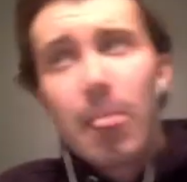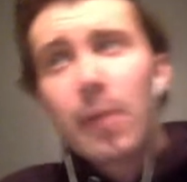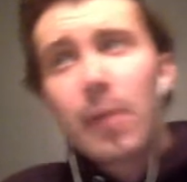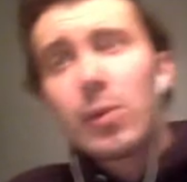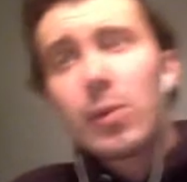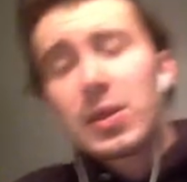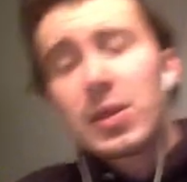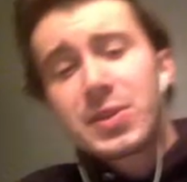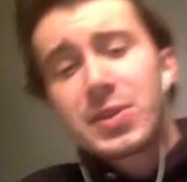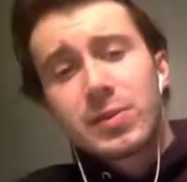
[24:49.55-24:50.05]

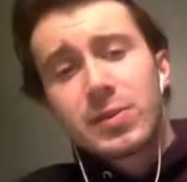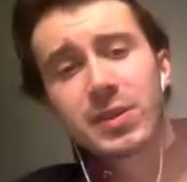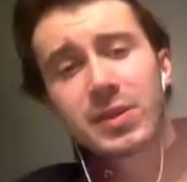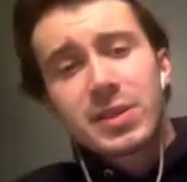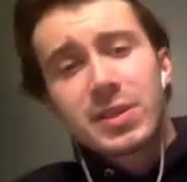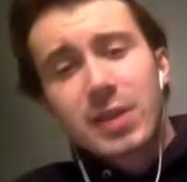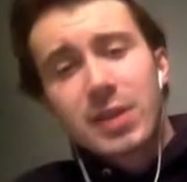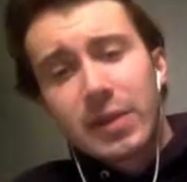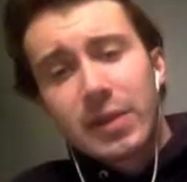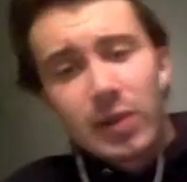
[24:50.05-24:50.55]
once all this
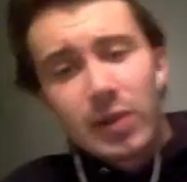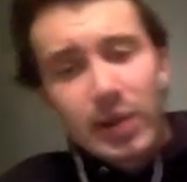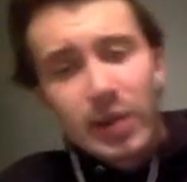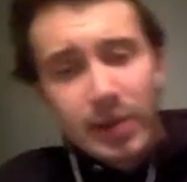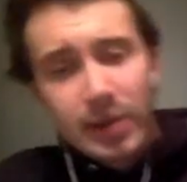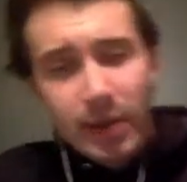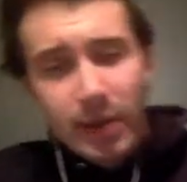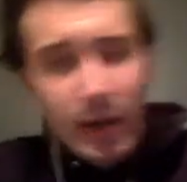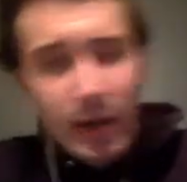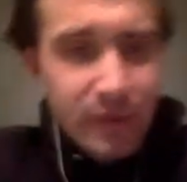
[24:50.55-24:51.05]
stuff like
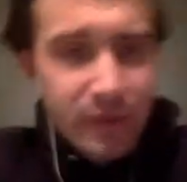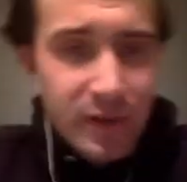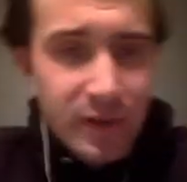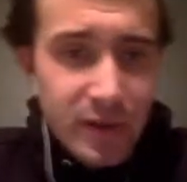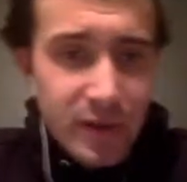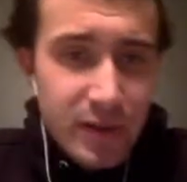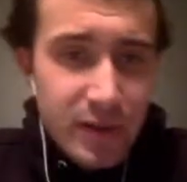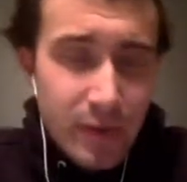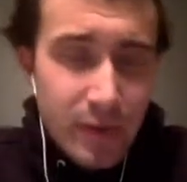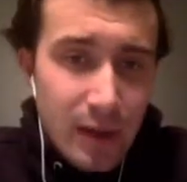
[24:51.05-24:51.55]
that I've
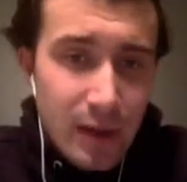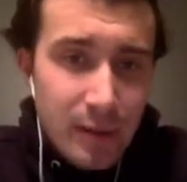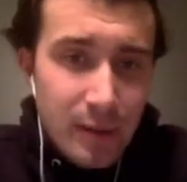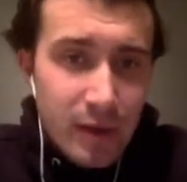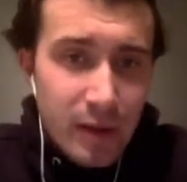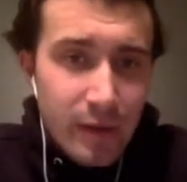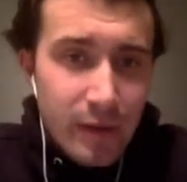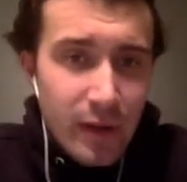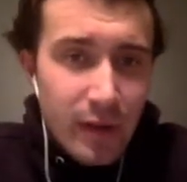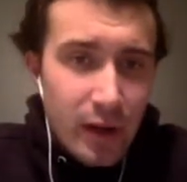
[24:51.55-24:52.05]
described
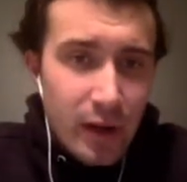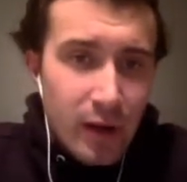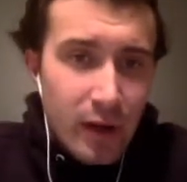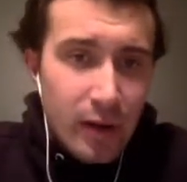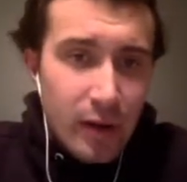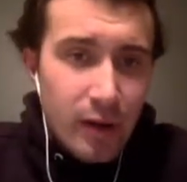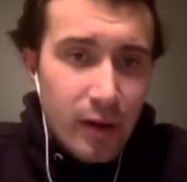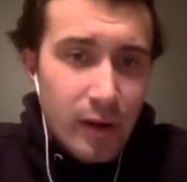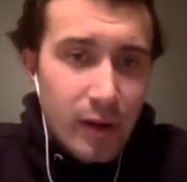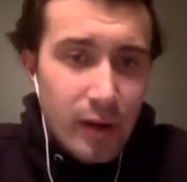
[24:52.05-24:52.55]
in the video